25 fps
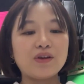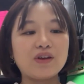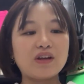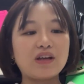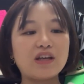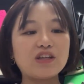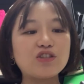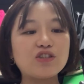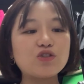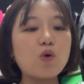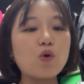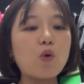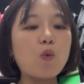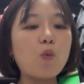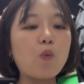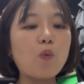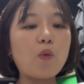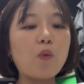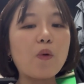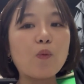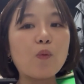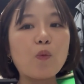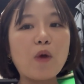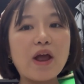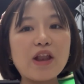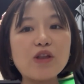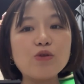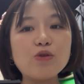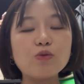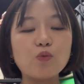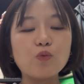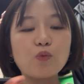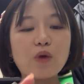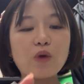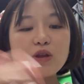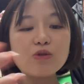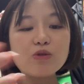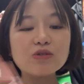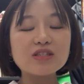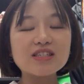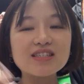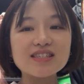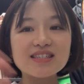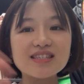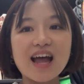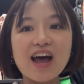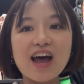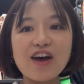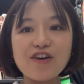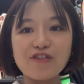Okay, so when you
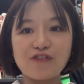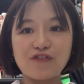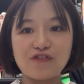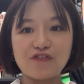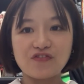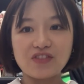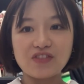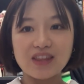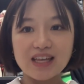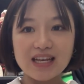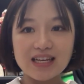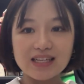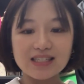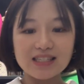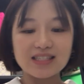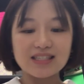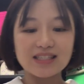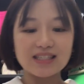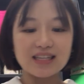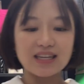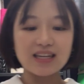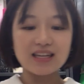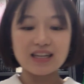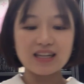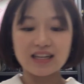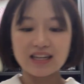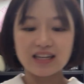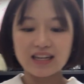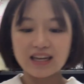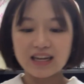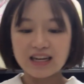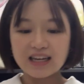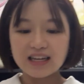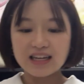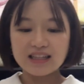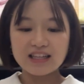stuff things in